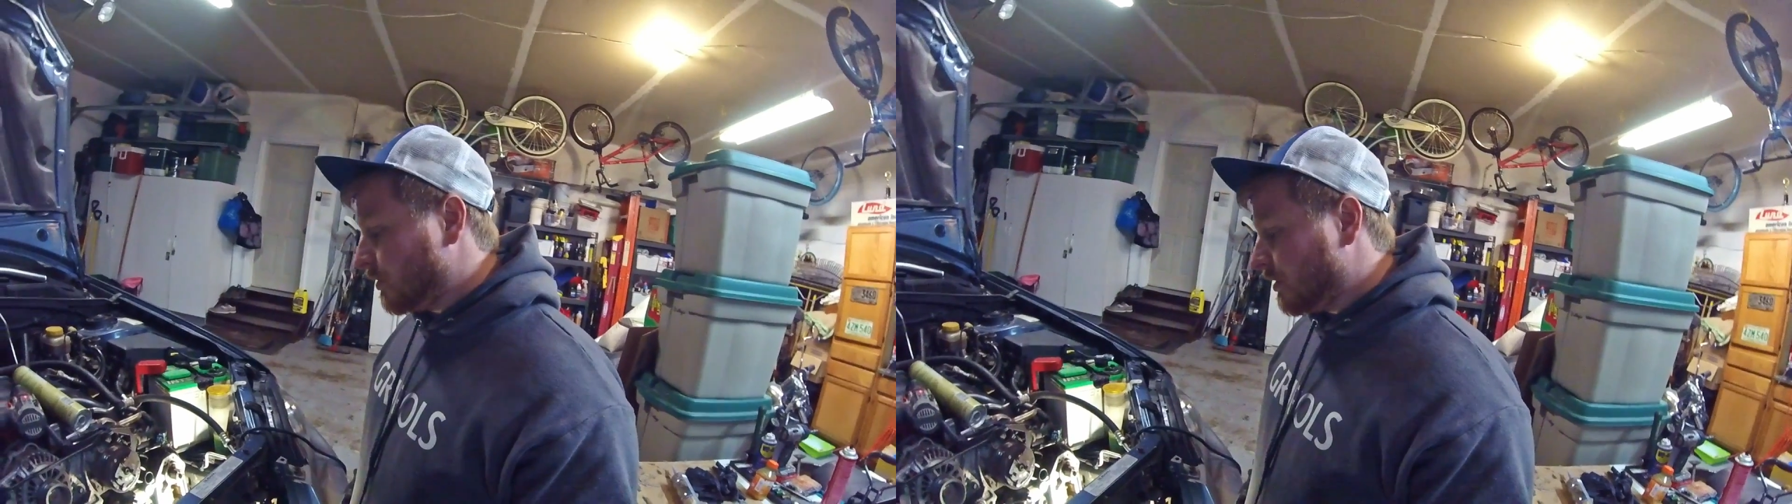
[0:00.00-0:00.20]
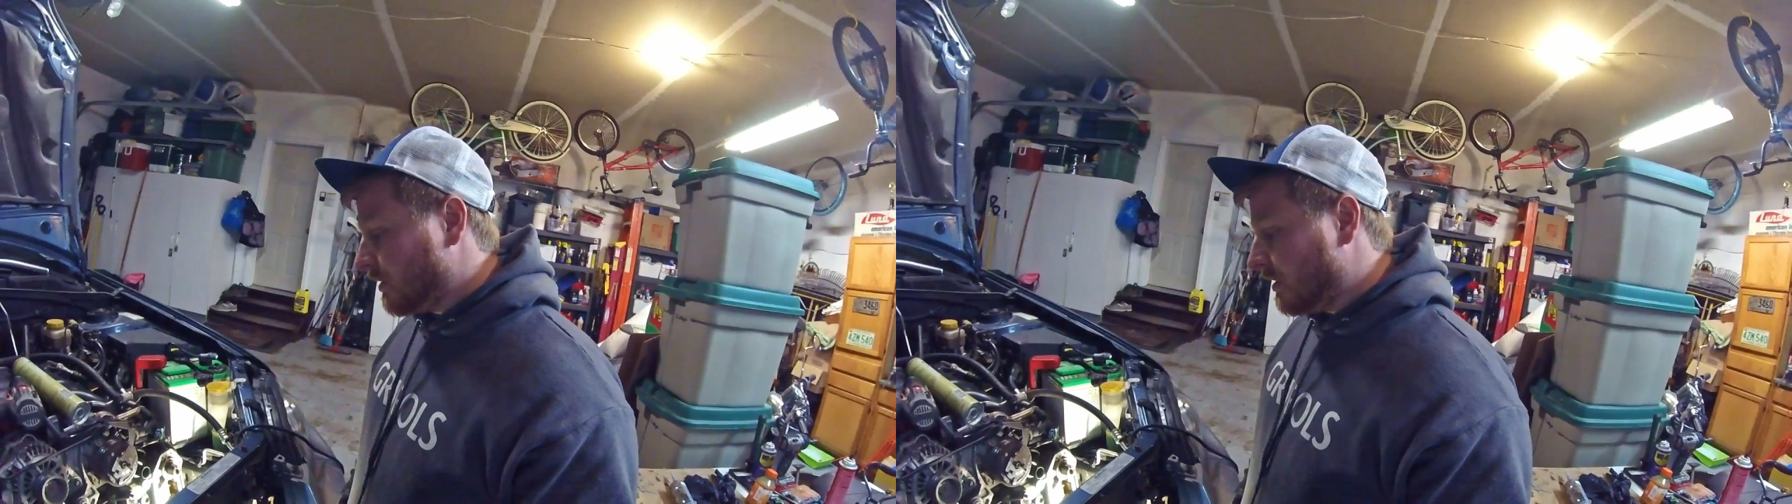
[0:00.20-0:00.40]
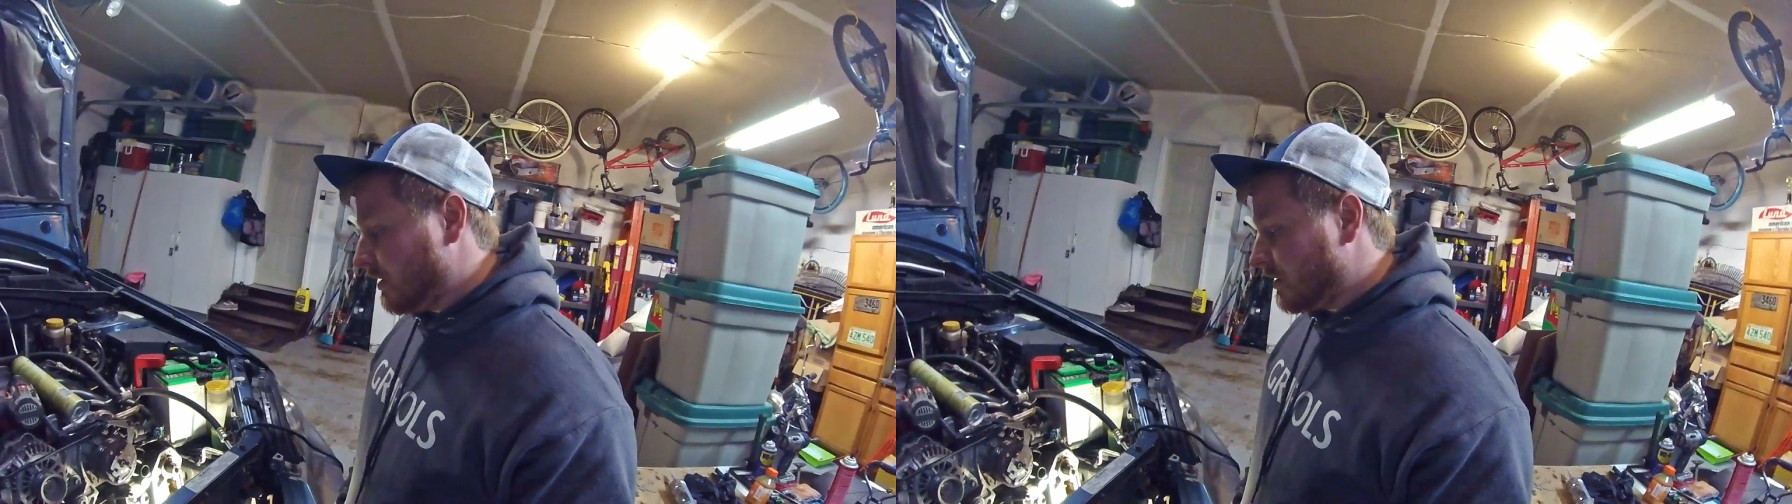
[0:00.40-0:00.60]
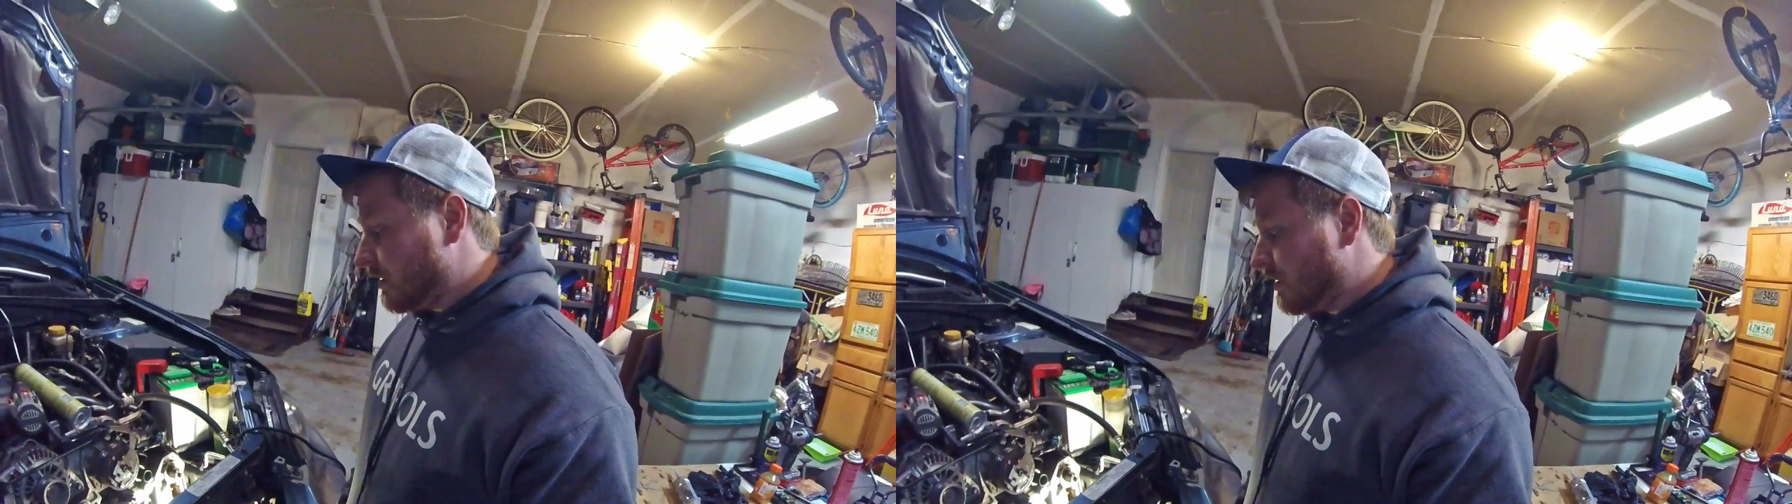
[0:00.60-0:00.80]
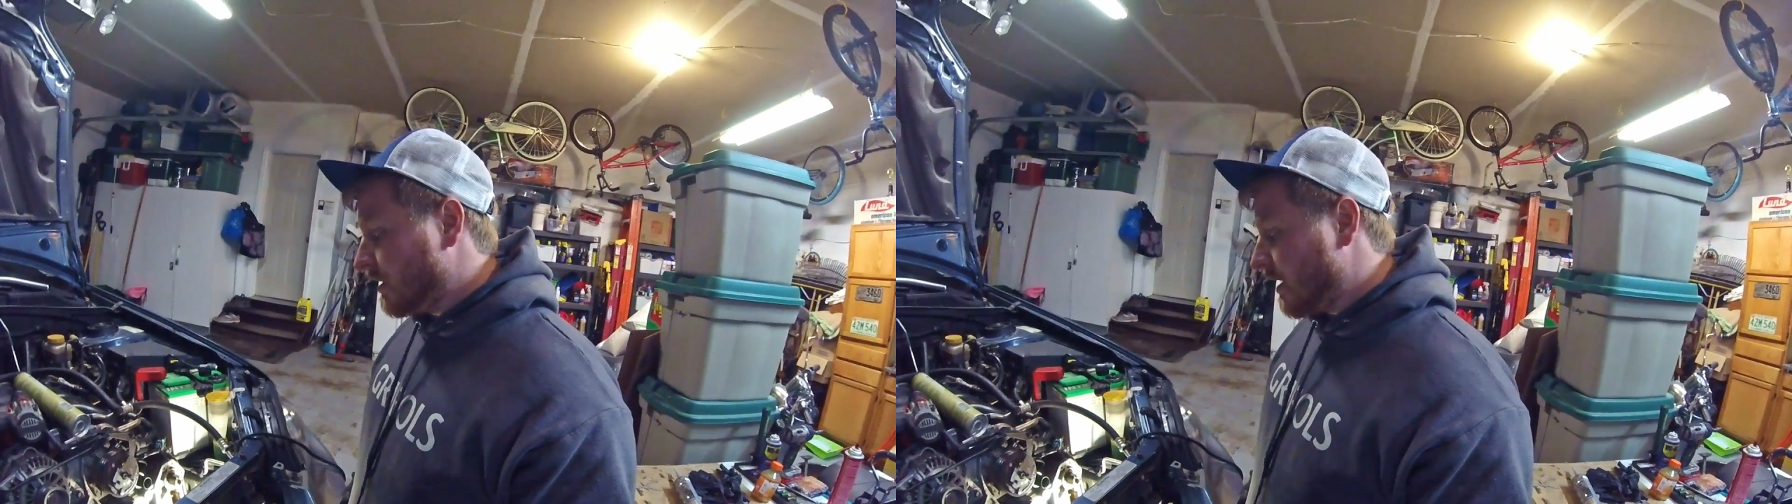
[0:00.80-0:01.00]
oil leak
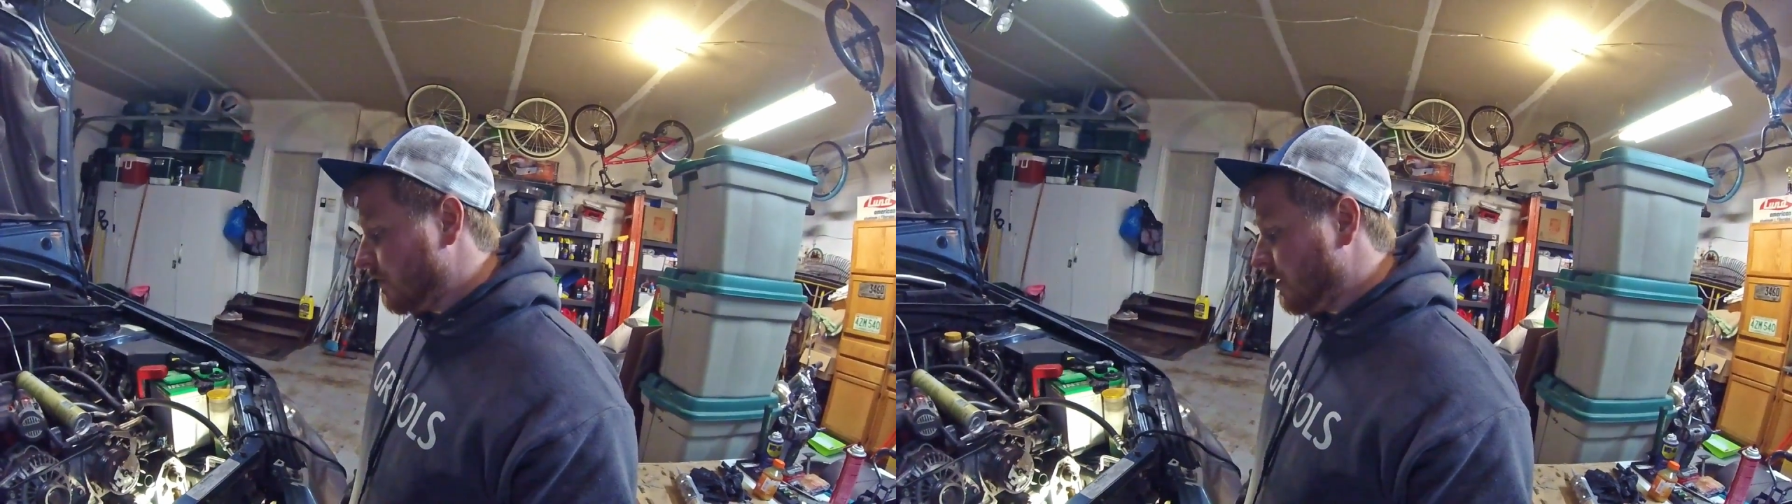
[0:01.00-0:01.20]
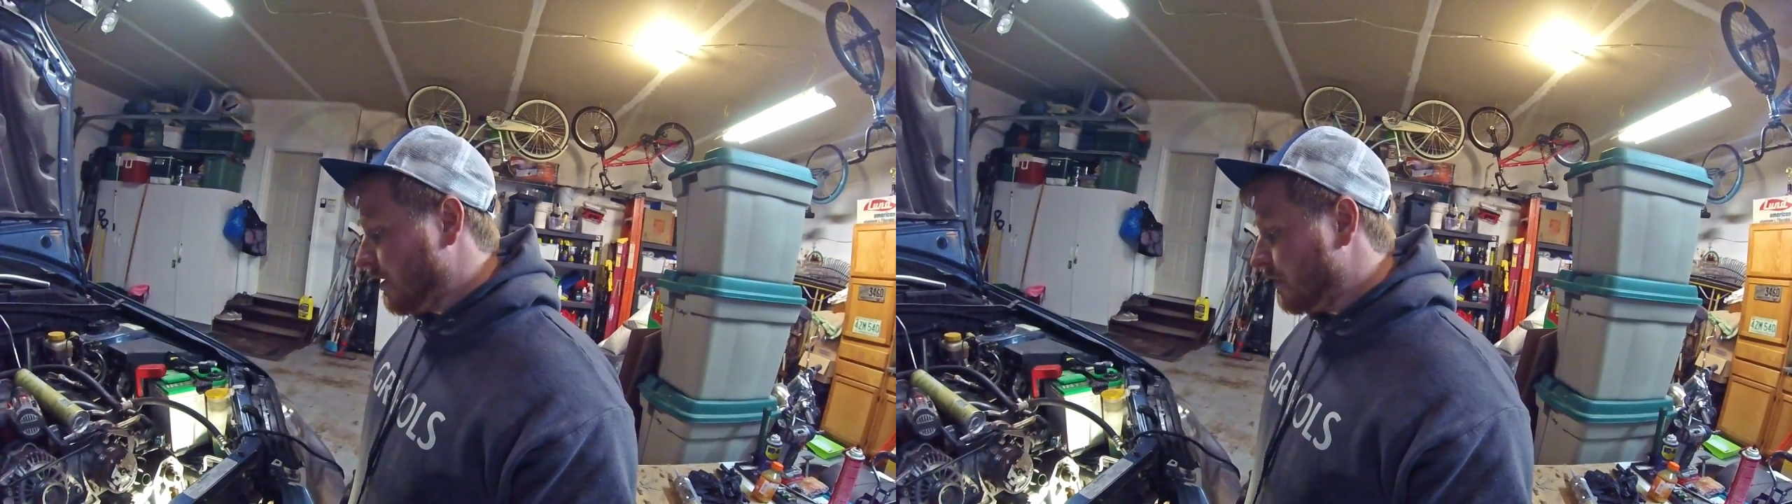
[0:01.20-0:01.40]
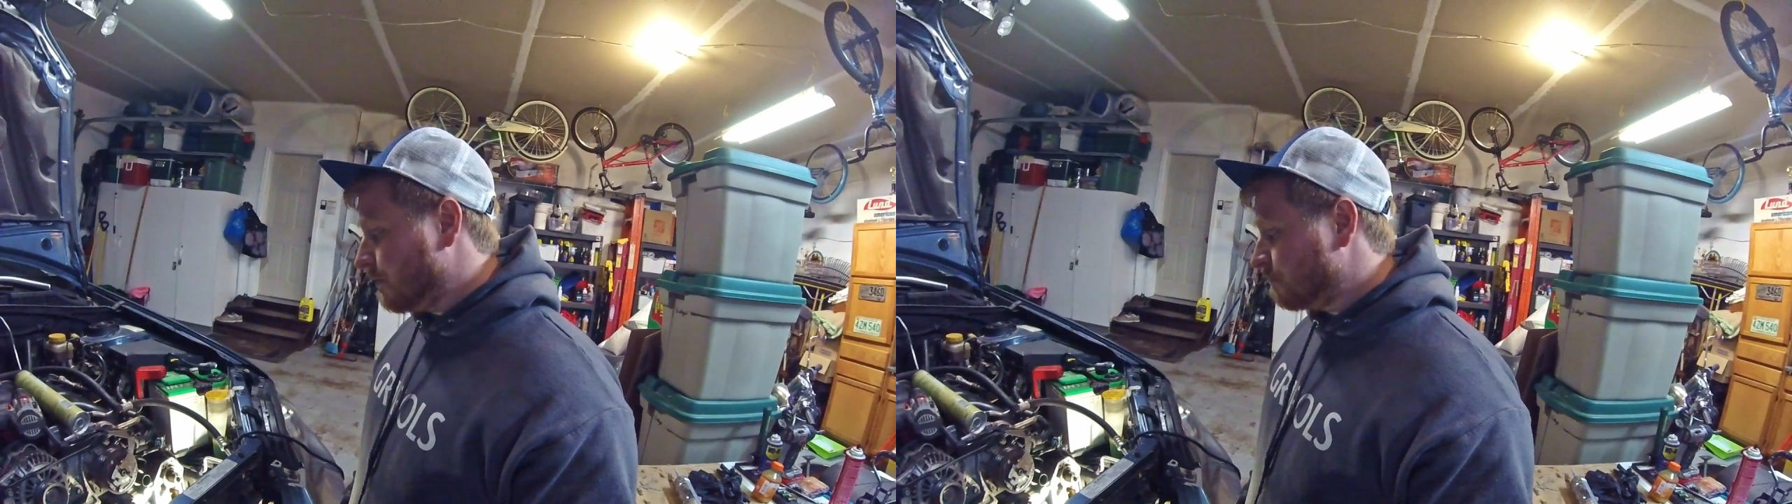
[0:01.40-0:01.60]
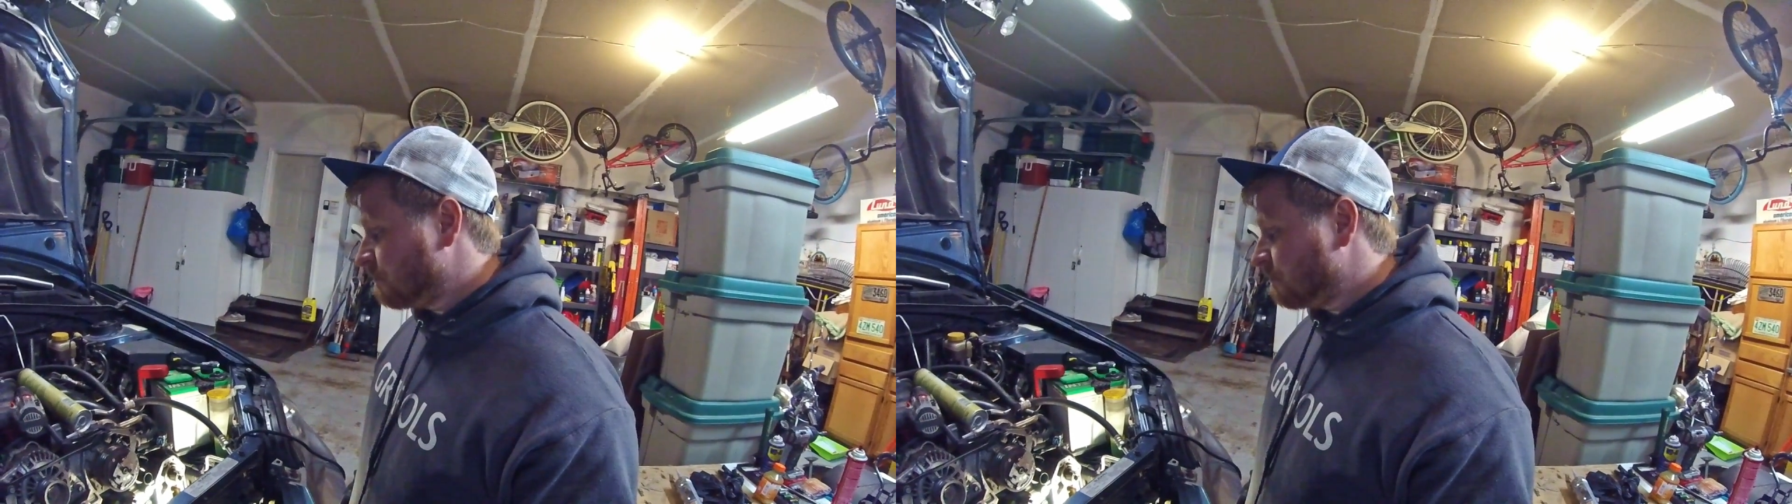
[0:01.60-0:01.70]
down there.